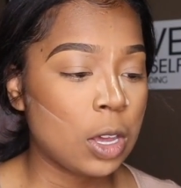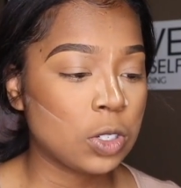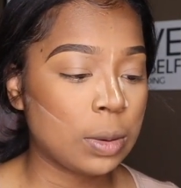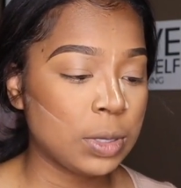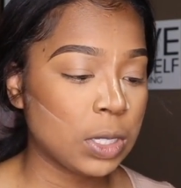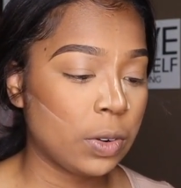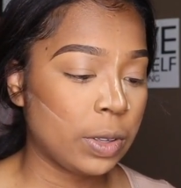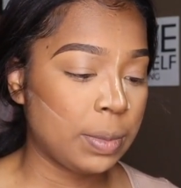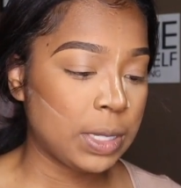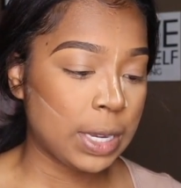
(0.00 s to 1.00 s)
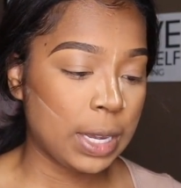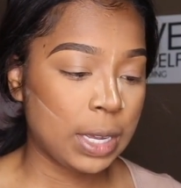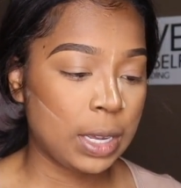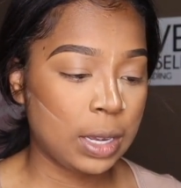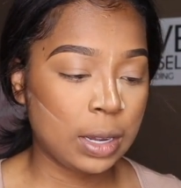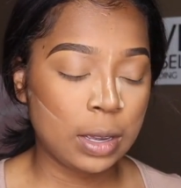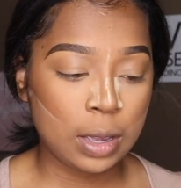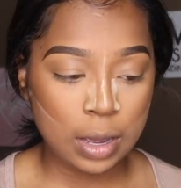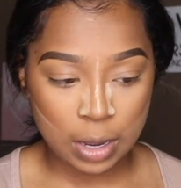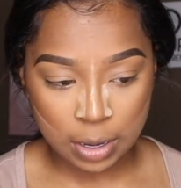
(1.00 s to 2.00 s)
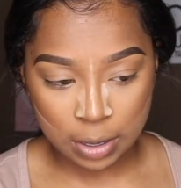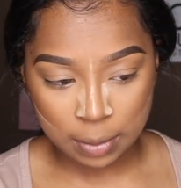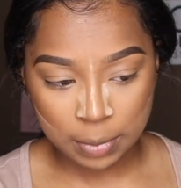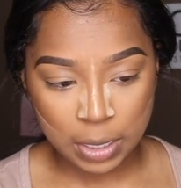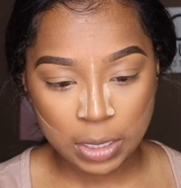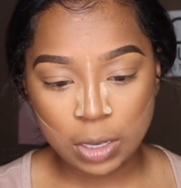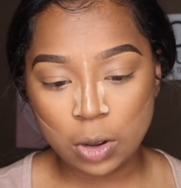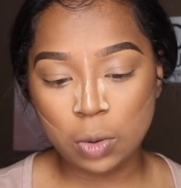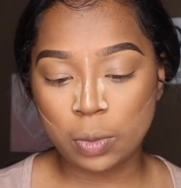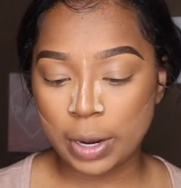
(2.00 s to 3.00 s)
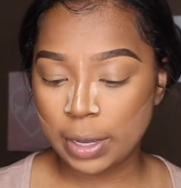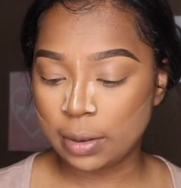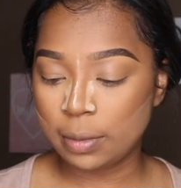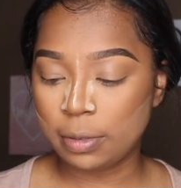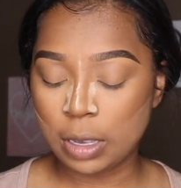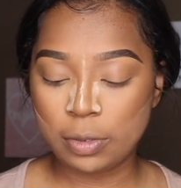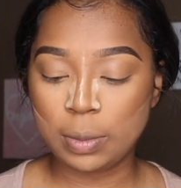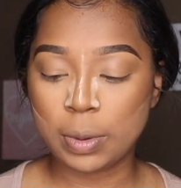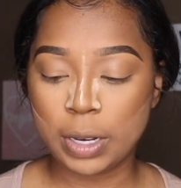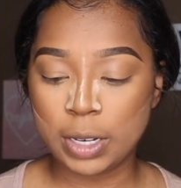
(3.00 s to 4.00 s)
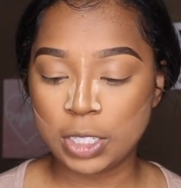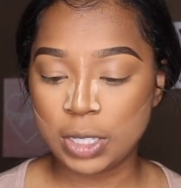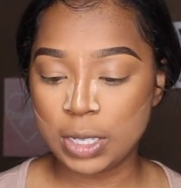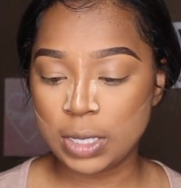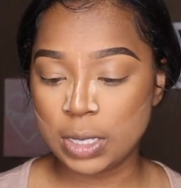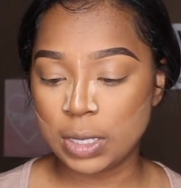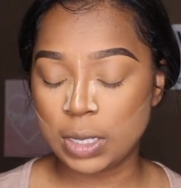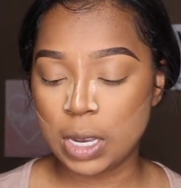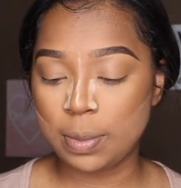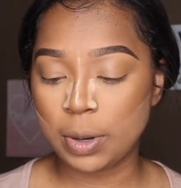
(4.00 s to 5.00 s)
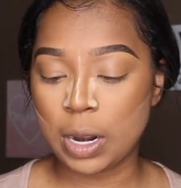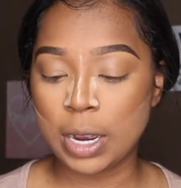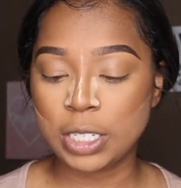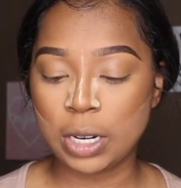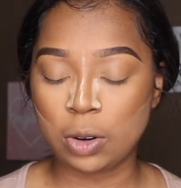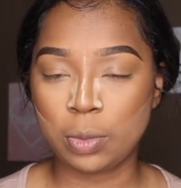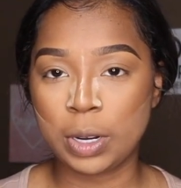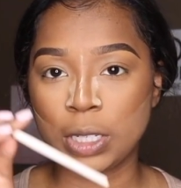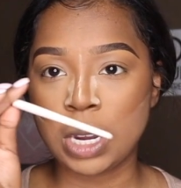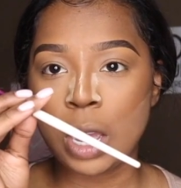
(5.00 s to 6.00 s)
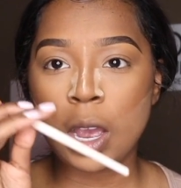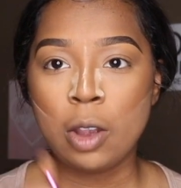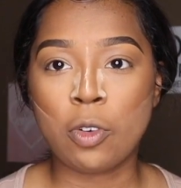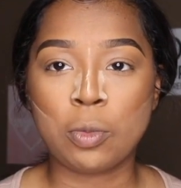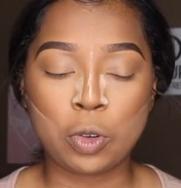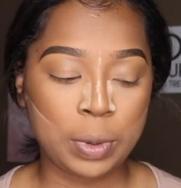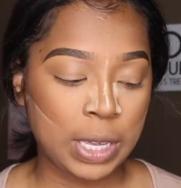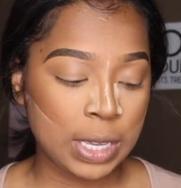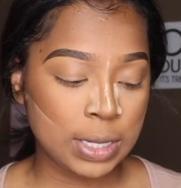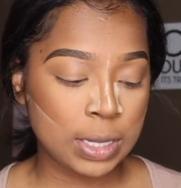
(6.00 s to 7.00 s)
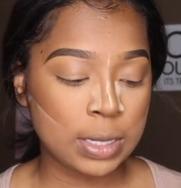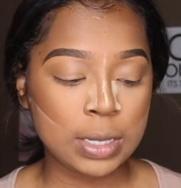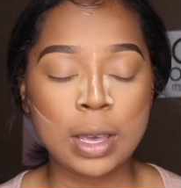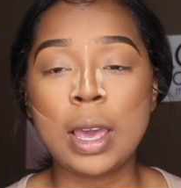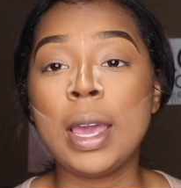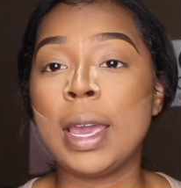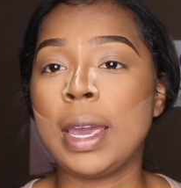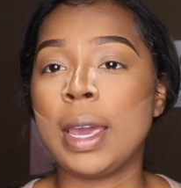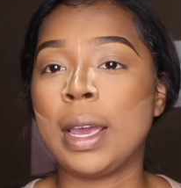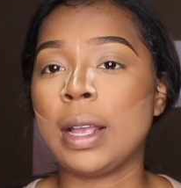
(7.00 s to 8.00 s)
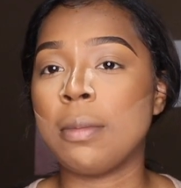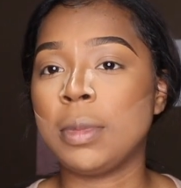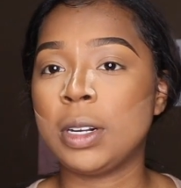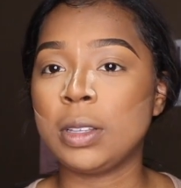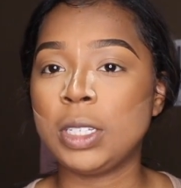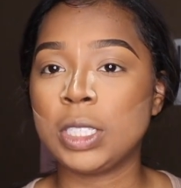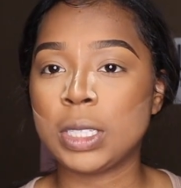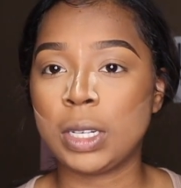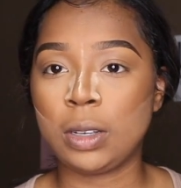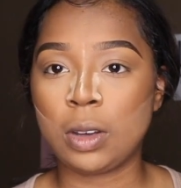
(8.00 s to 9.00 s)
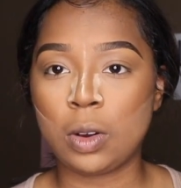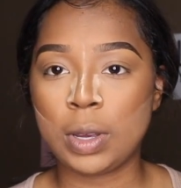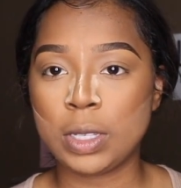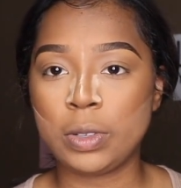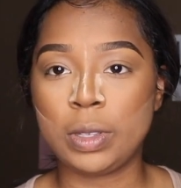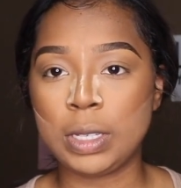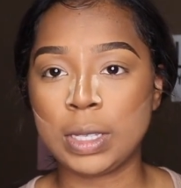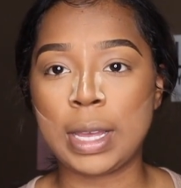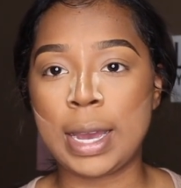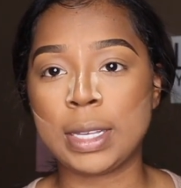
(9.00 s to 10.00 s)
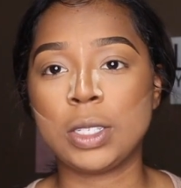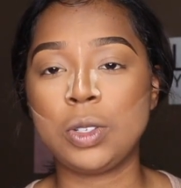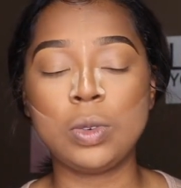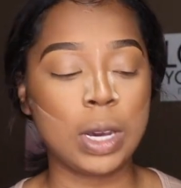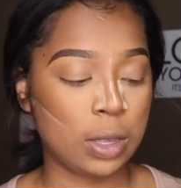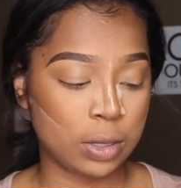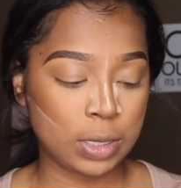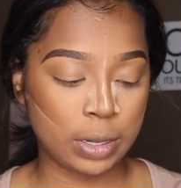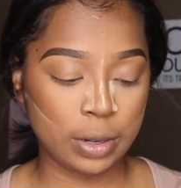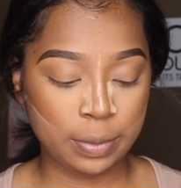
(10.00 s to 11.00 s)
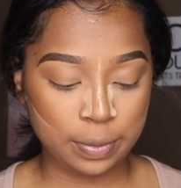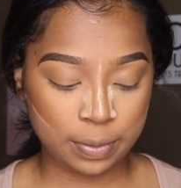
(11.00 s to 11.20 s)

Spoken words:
So I'm just going to be taking any old random fluffy brush. This is the tapered eyeshadow brush from Ruby Kisses. And I'm literally just going to go into these last 2 colors here.